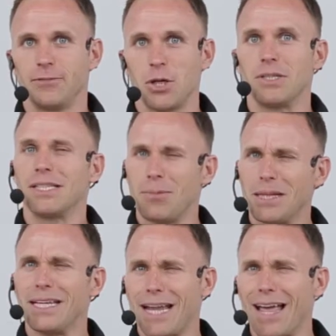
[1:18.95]
So
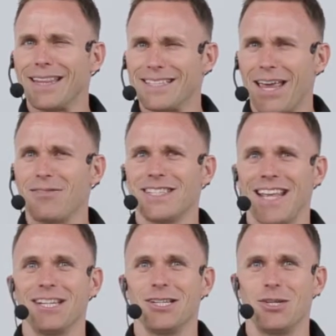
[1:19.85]
typically not the safest
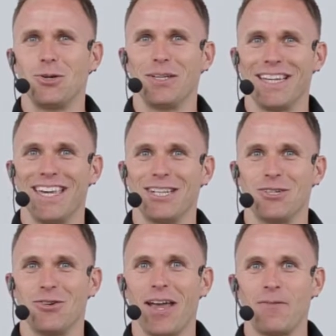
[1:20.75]
thing to do in the
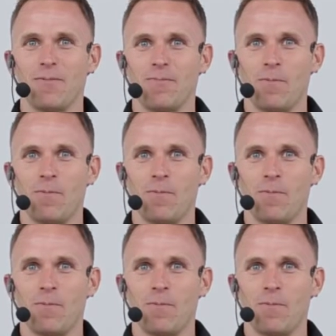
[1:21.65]
kitchen, right?